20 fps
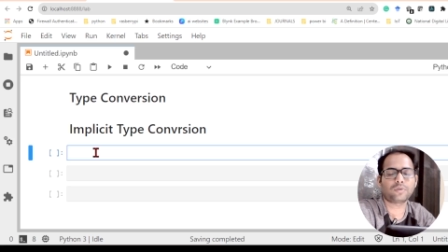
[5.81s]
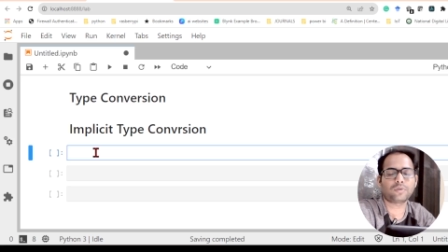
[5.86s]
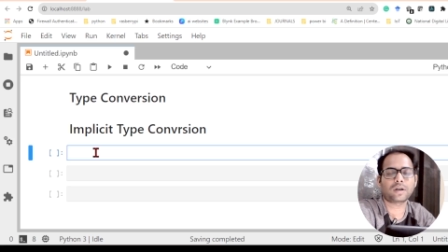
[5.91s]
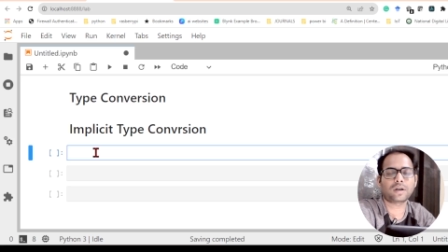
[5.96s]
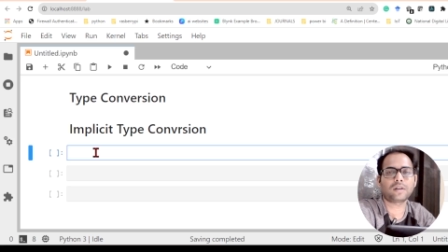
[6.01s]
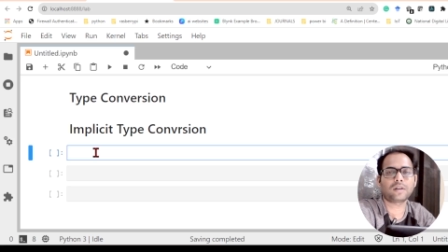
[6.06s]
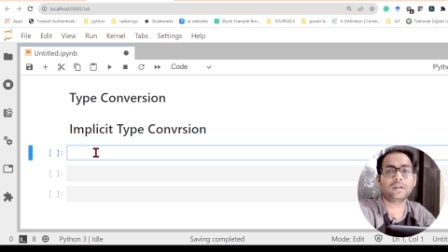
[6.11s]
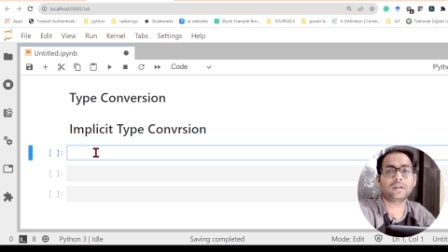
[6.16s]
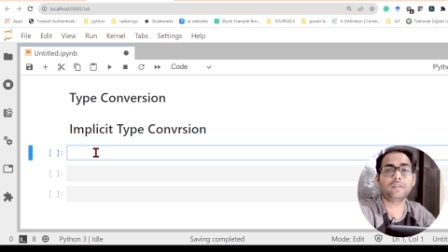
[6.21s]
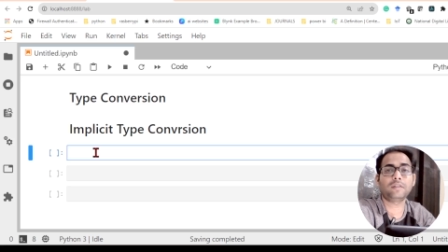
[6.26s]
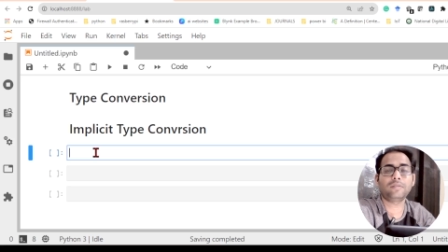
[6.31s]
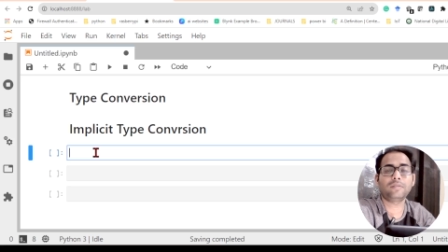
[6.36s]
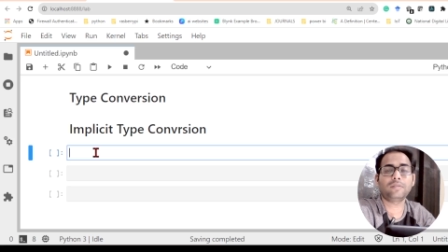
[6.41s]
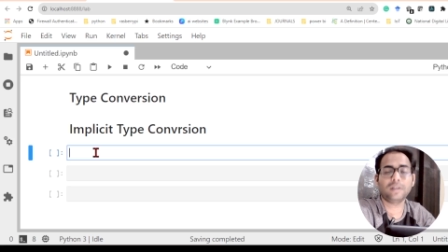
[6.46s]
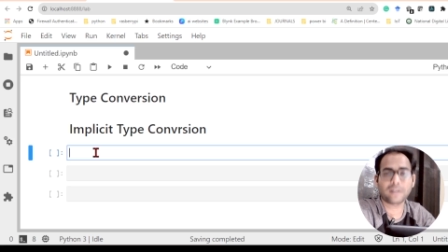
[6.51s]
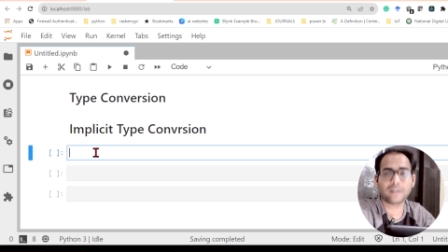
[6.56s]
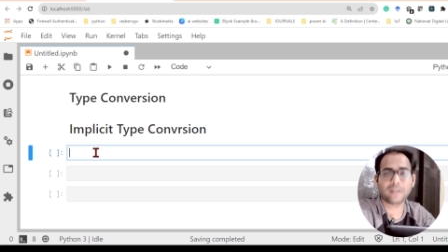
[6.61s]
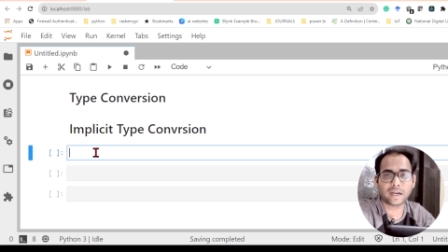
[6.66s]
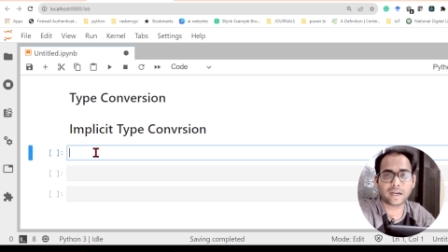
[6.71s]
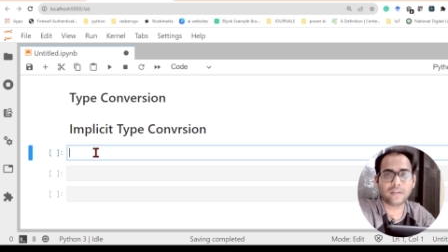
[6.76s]
what are the
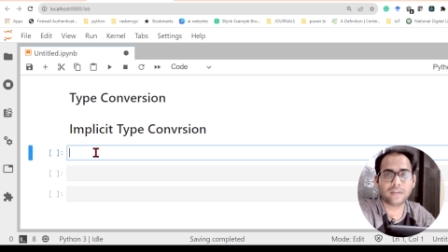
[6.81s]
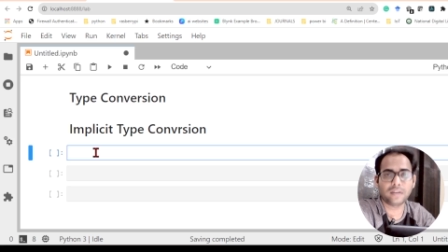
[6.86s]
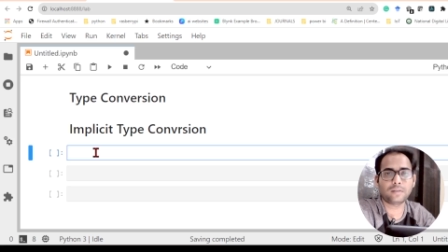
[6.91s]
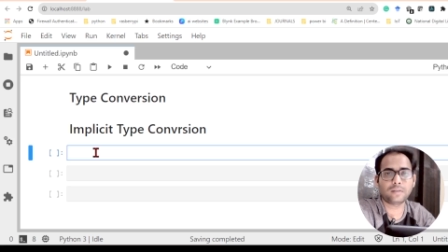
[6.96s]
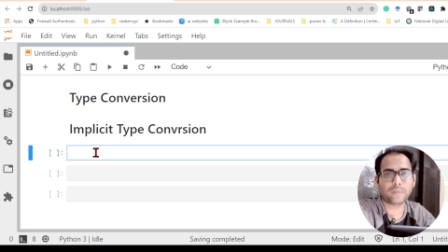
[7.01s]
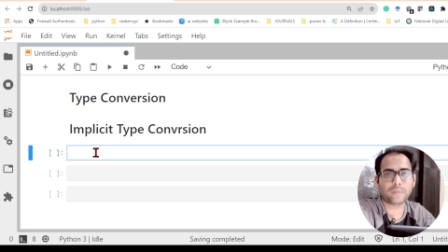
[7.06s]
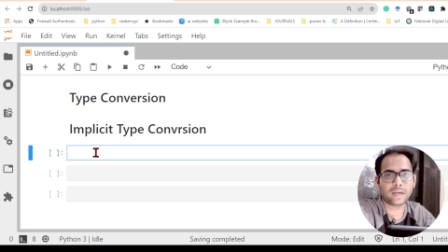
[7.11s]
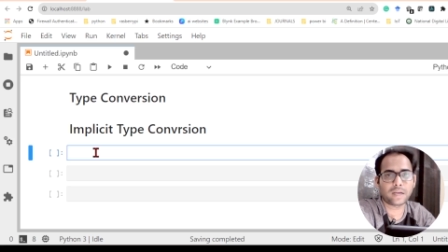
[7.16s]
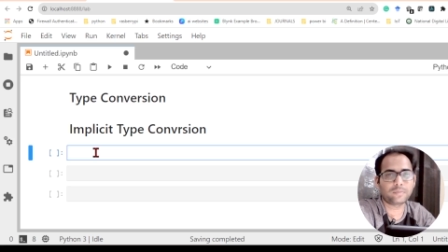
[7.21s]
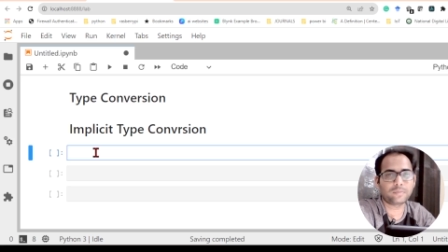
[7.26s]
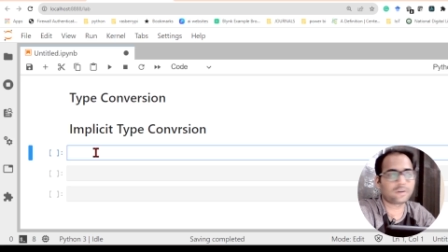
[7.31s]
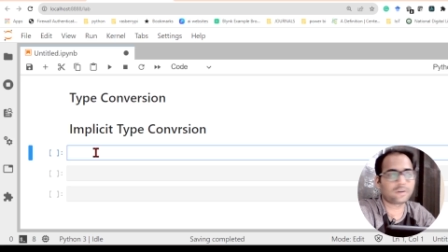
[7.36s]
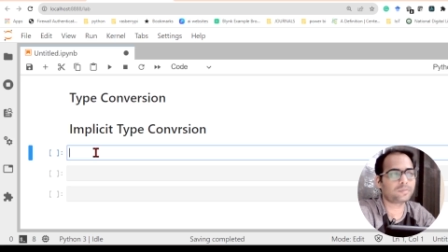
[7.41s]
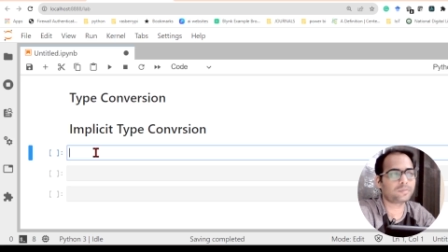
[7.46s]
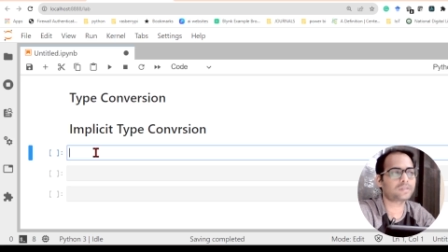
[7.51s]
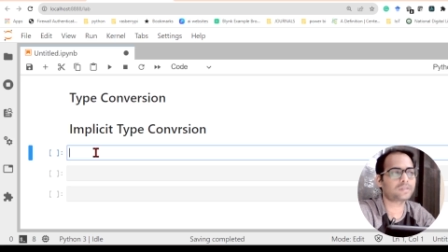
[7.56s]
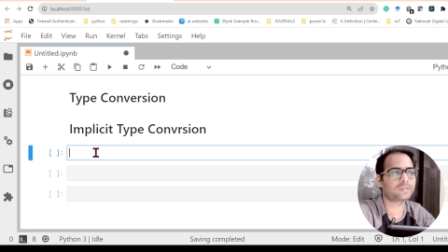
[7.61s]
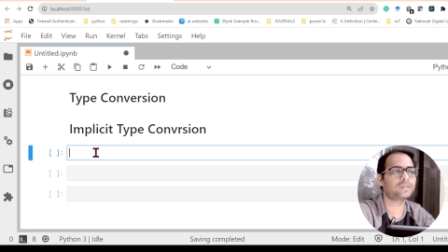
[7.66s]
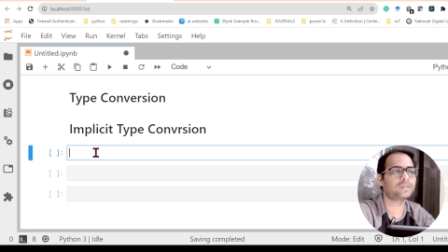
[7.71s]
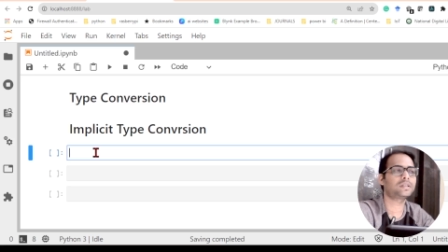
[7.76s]
different kind of type
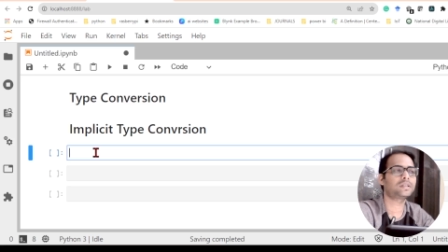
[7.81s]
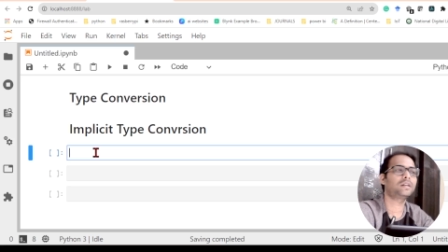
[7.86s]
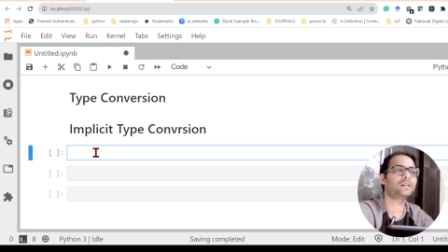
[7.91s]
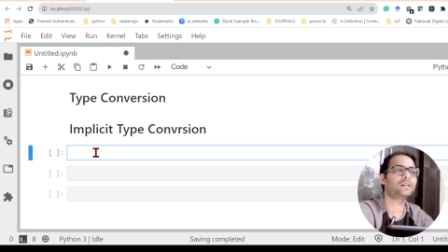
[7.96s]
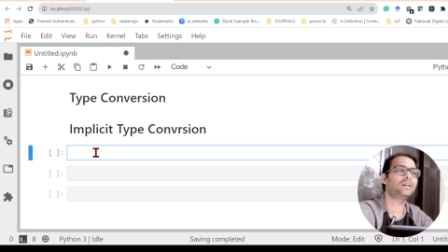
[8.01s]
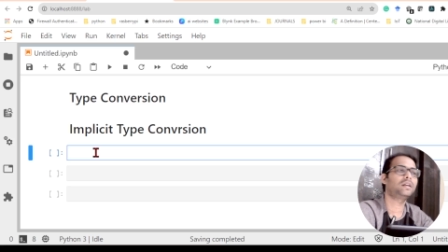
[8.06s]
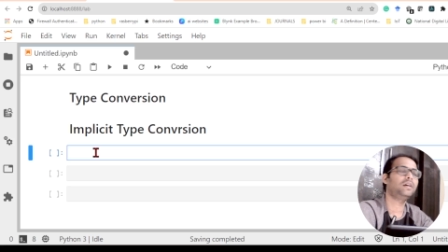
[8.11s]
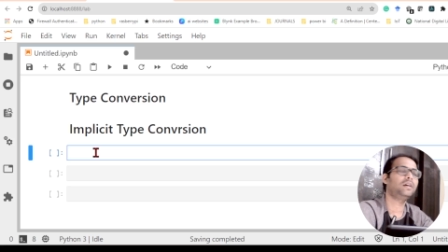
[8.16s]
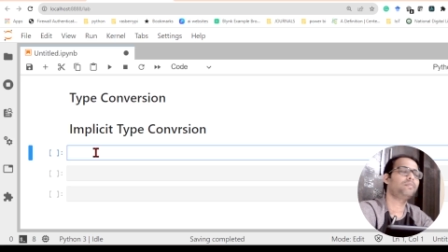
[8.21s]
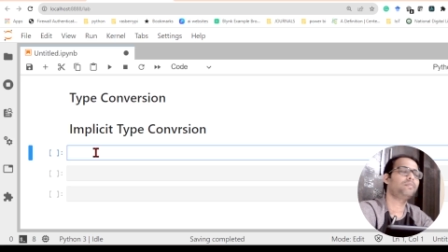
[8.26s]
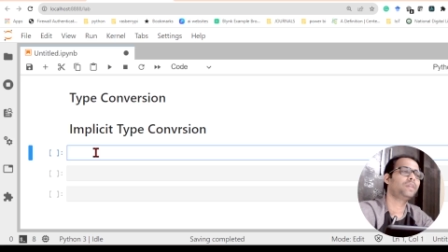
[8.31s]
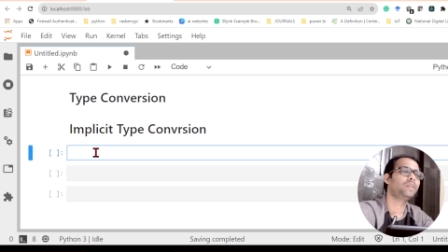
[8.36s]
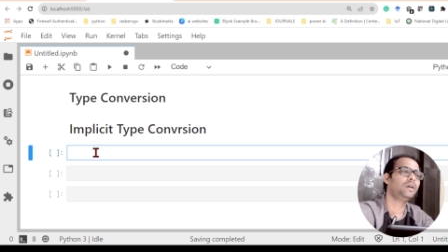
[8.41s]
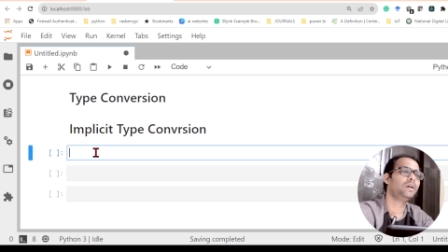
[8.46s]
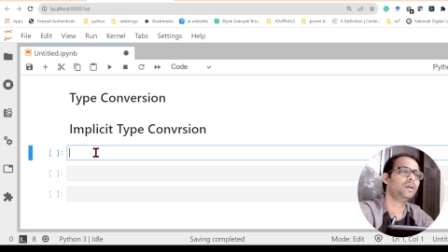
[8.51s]
conversions are there.